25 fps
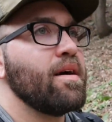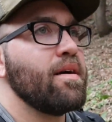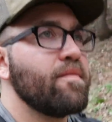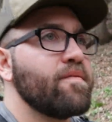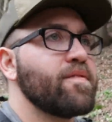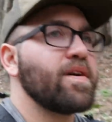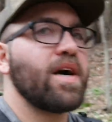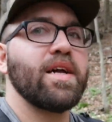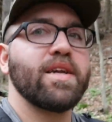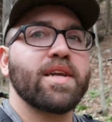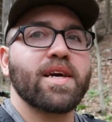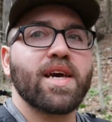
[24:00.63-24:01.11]

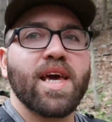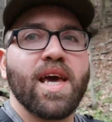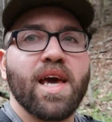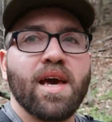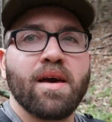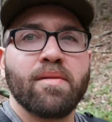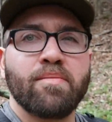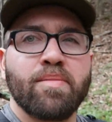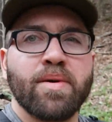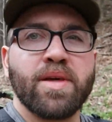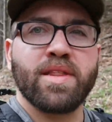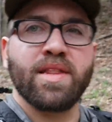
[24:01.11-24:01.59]
find a
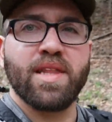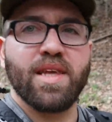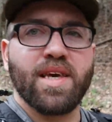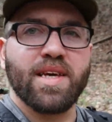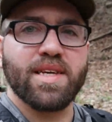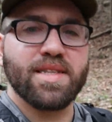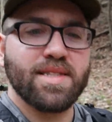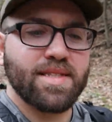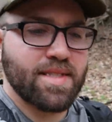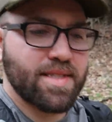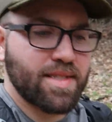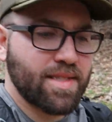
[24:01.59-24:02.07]
camp in the
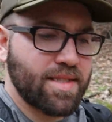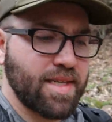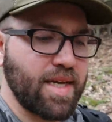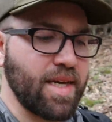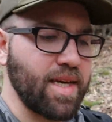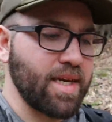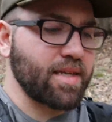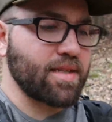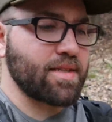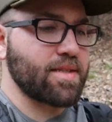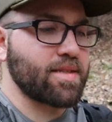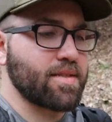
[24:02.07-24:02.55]

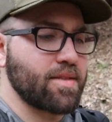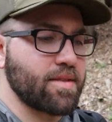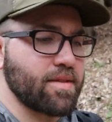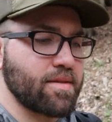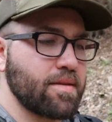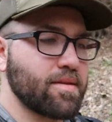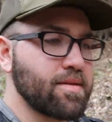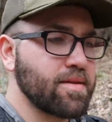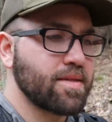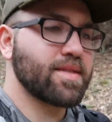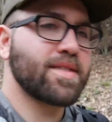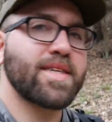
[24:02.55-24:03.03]
6
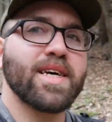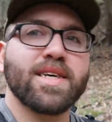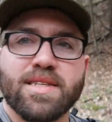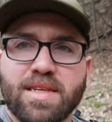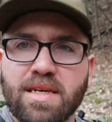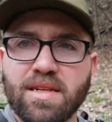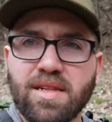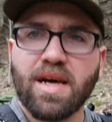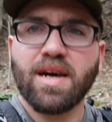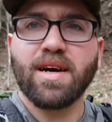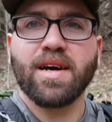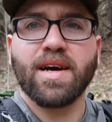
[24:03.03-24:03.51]

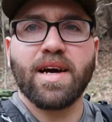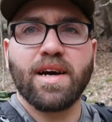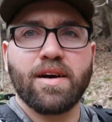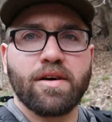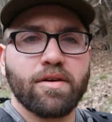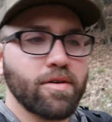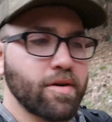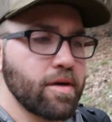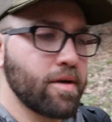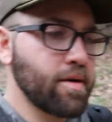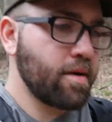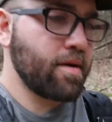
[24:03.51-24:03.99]
o'clock
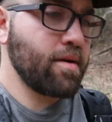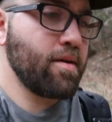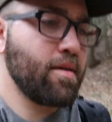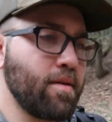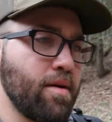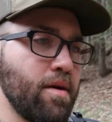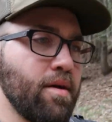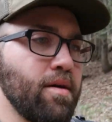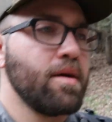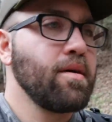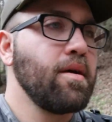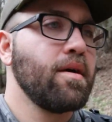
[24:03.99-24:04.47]
hour,
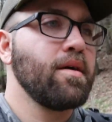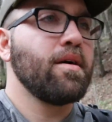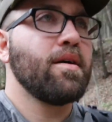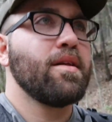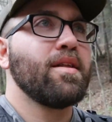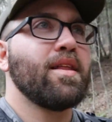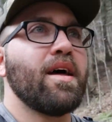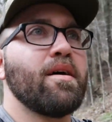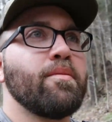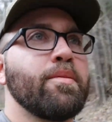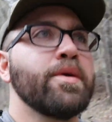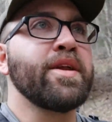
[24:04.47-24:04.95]

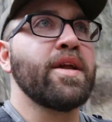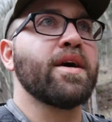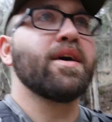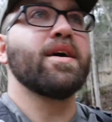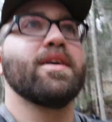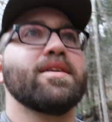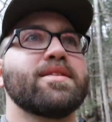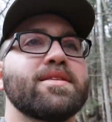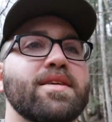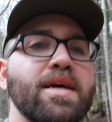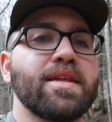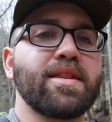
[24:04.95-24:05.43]
that'd be
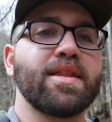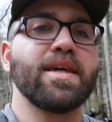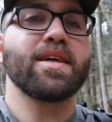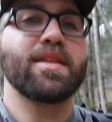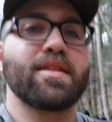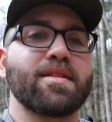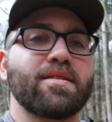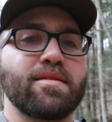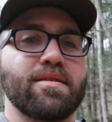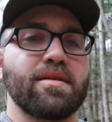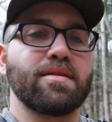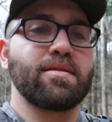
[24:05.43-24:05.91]
nice. I think
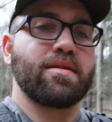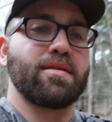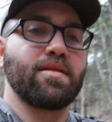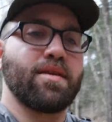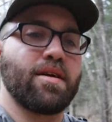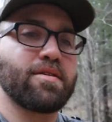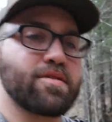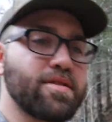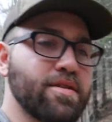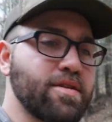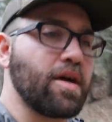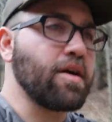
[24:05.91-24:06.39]

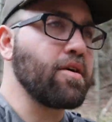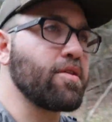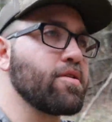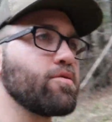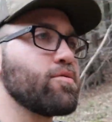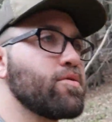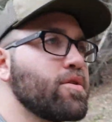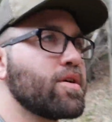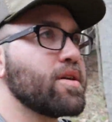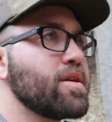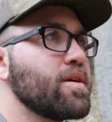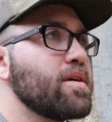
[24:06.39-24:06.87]
there's another
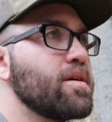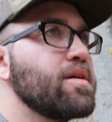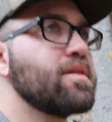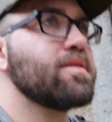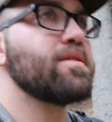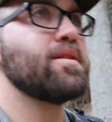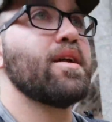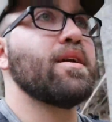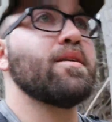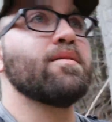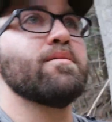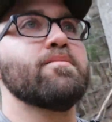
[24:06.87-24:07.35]
one
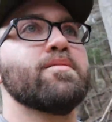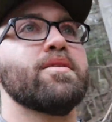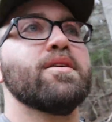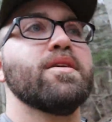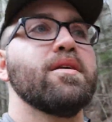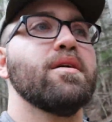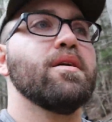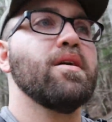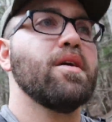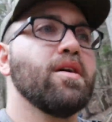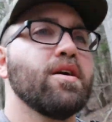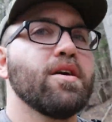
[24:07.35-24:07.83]
that I'm
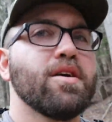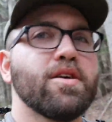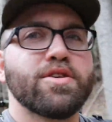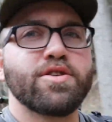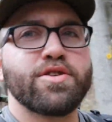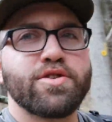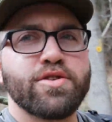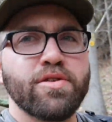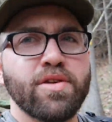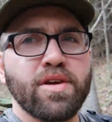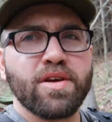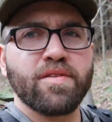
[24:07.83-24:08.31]

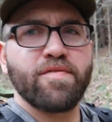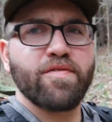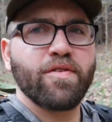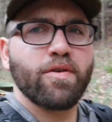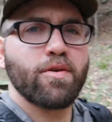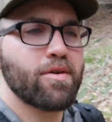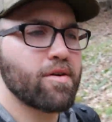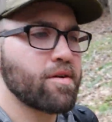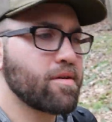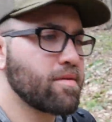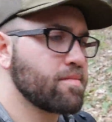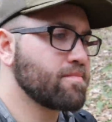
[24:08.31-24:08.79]
shooting
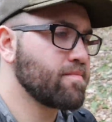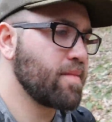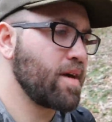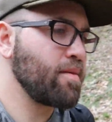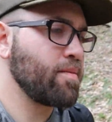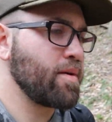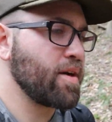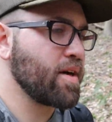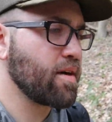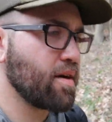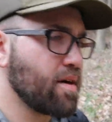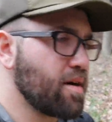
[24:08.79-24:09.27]
for,
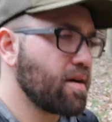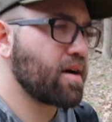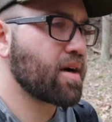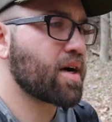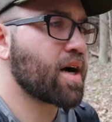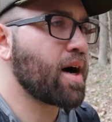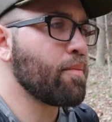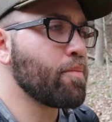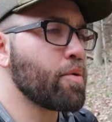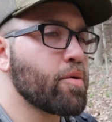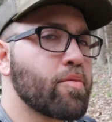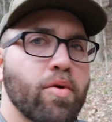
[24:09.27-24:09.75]
maybe a
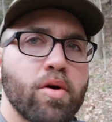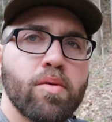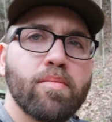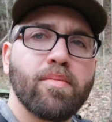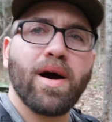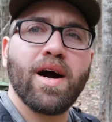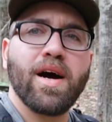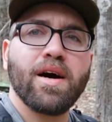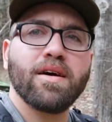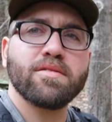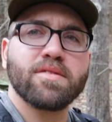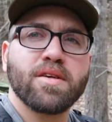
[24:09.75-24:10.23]
couple more
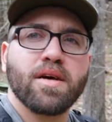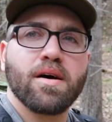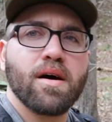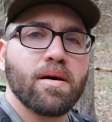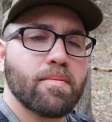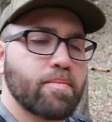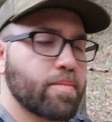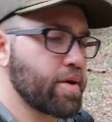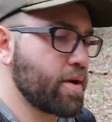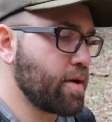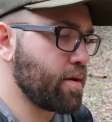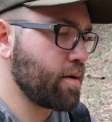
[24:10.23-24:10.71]
miles
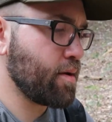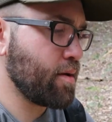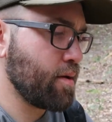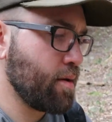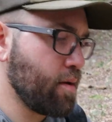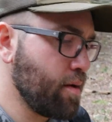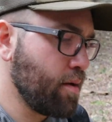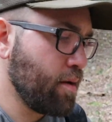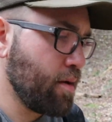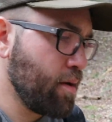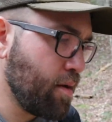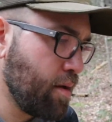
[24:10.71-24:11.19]
up.
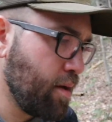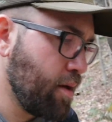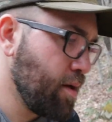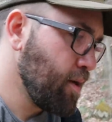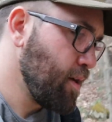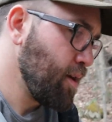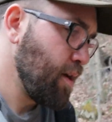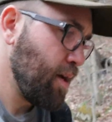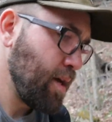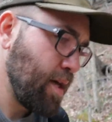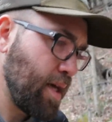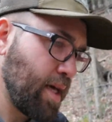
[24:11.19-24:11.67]

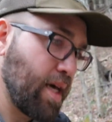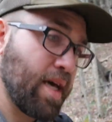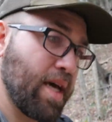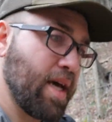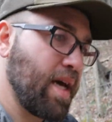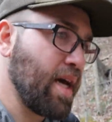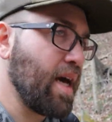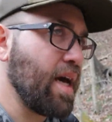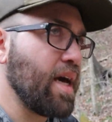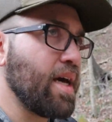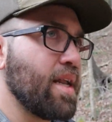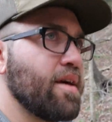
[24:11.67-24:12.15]

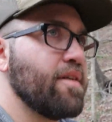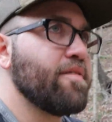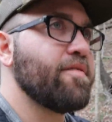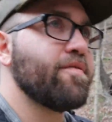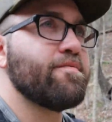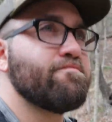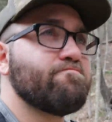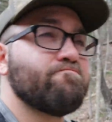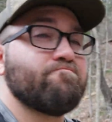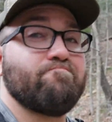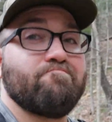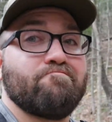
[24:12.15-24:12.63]
And if
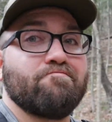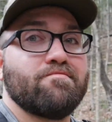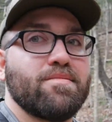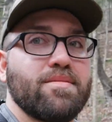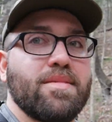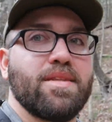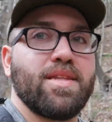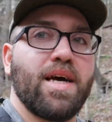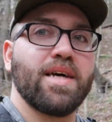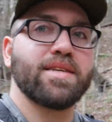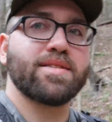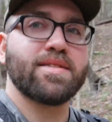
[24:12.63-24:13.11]

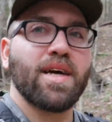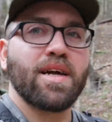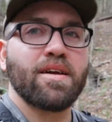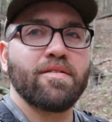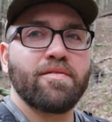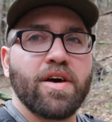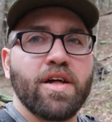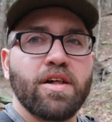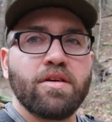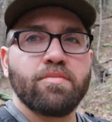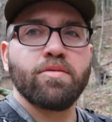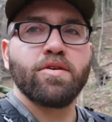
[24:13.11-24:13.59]
that's not
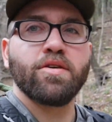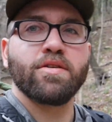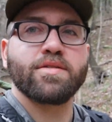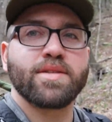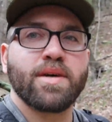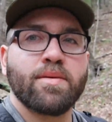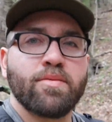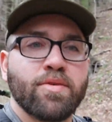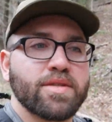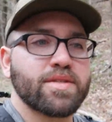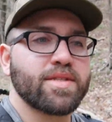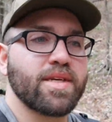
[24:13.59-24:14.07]
available, if
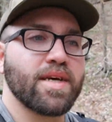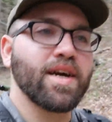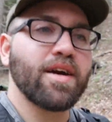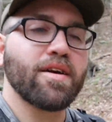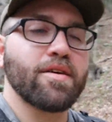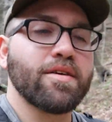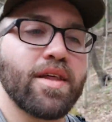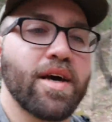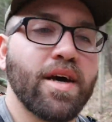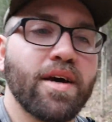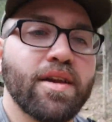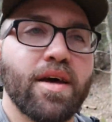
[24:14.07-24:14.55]
someone's
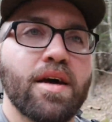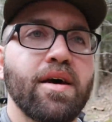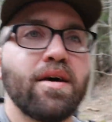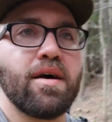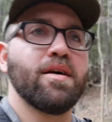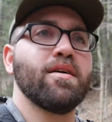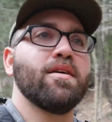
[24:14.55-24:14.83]
there, then